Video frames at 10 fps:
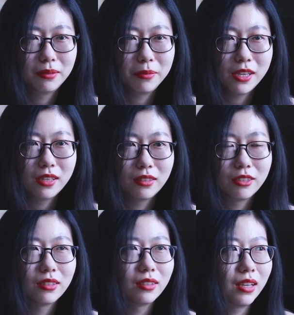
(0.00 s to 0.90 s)
because
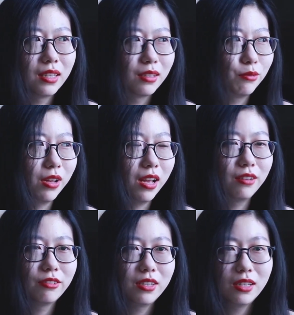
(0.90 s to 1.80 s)
just like
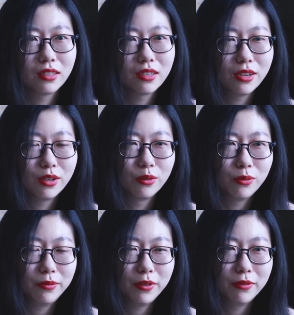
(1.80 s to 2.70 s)
100 years ago
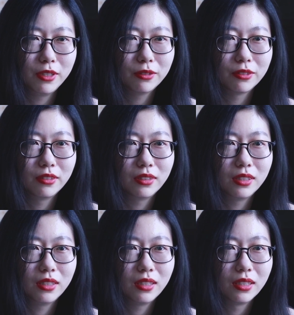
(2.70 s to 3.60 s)
when we went through
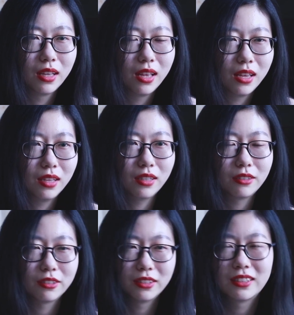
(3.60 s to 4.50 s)
the
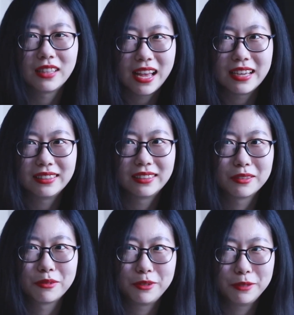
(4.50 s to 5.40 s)
industrialized
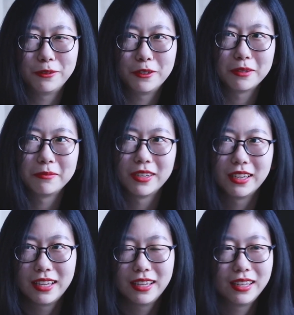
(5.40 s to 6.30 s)
reform,
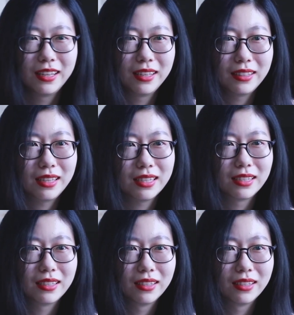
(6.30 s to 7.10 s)
like